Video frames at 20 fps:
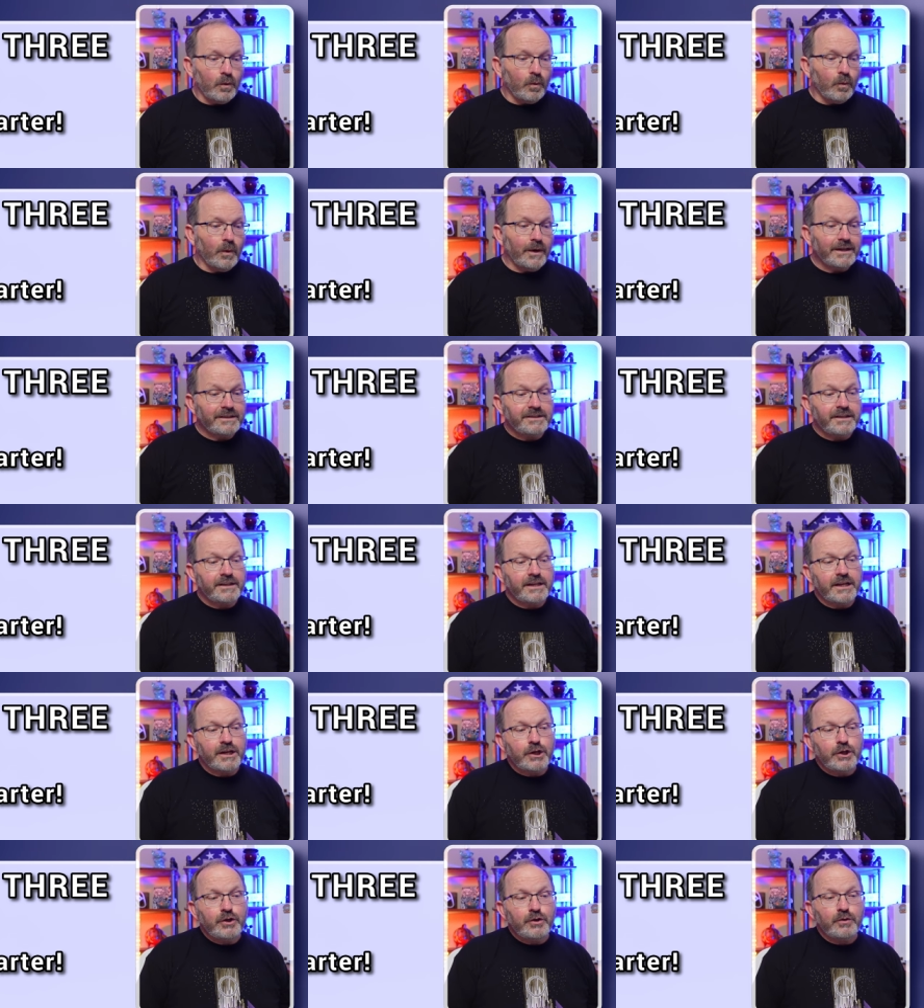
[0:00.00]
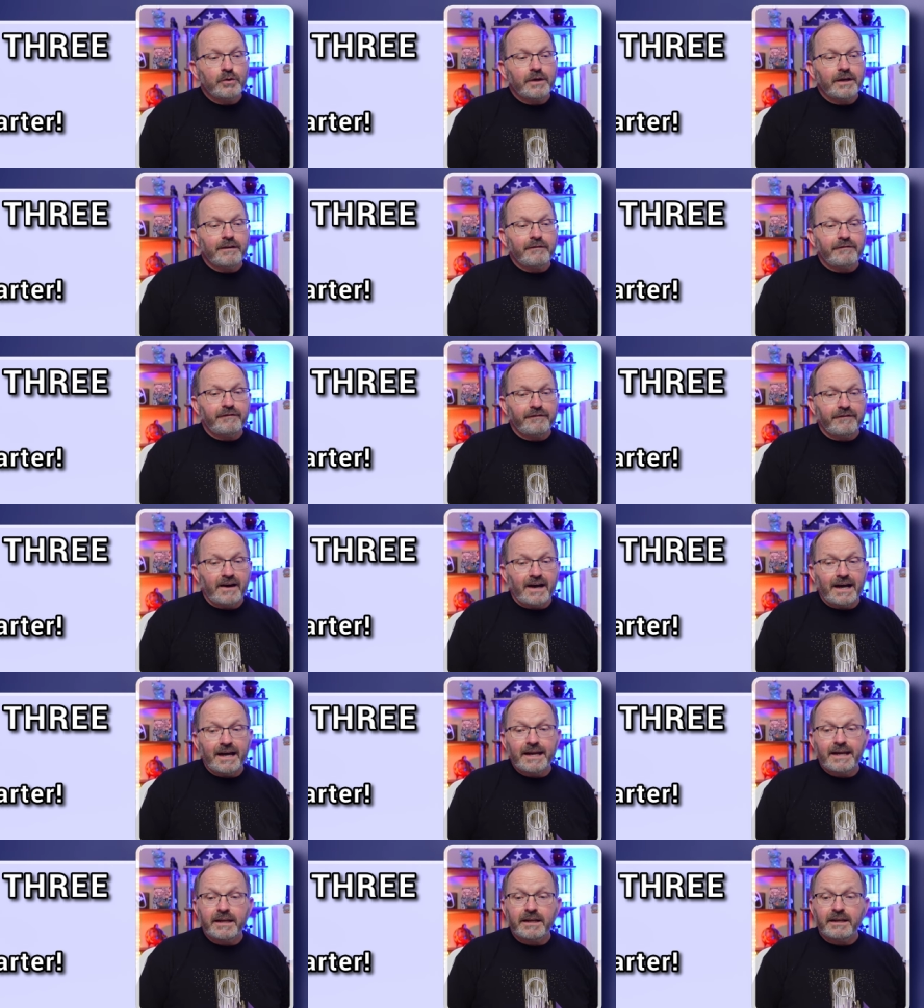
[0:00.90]
What is it that you can
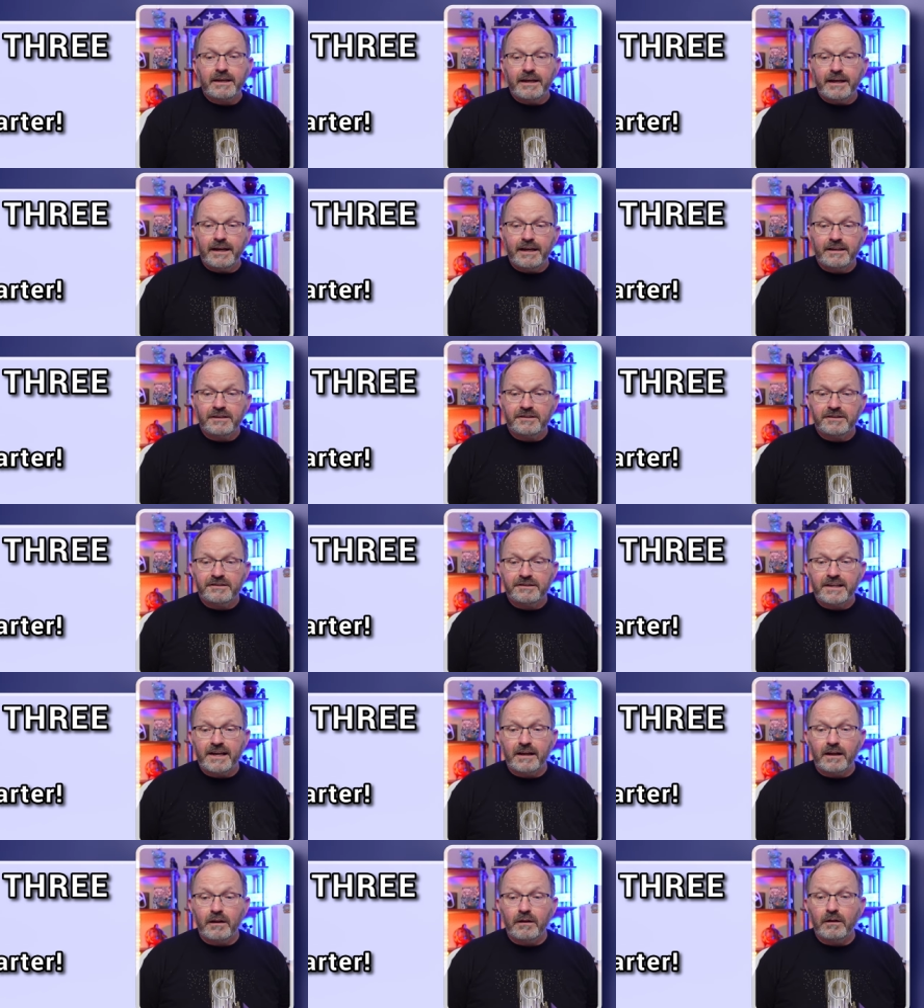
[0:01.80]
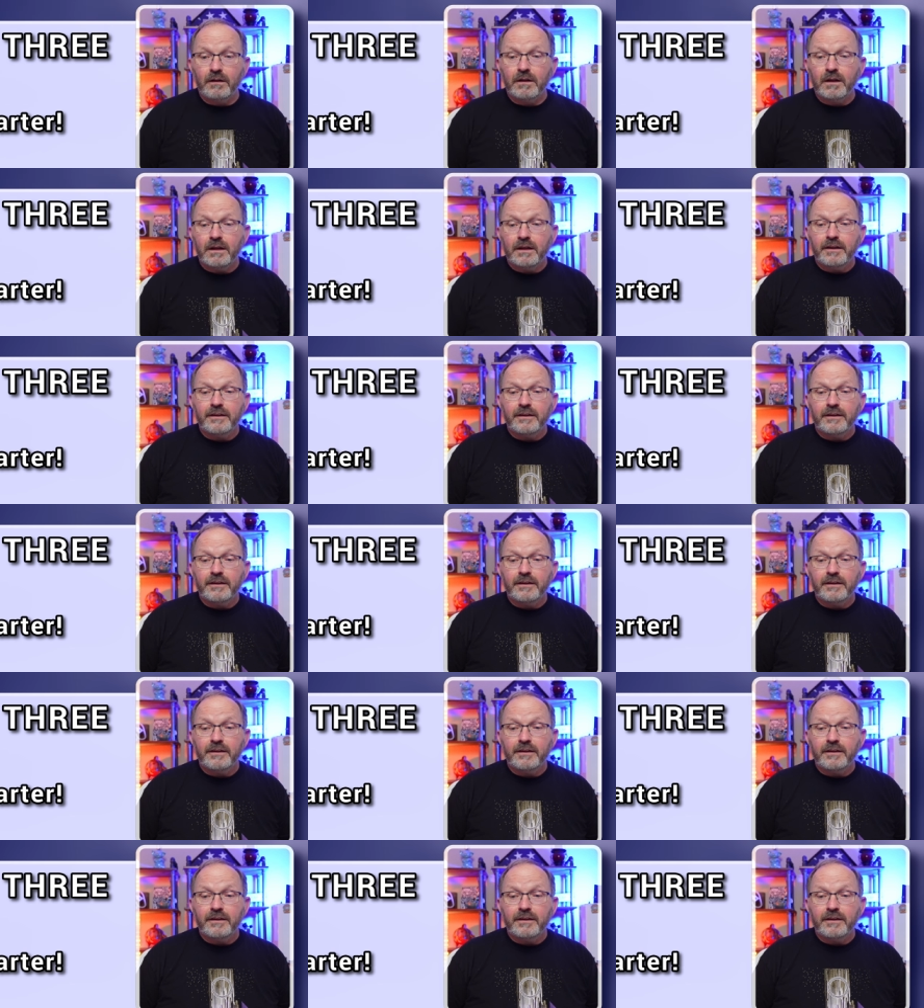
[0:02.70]
find and sell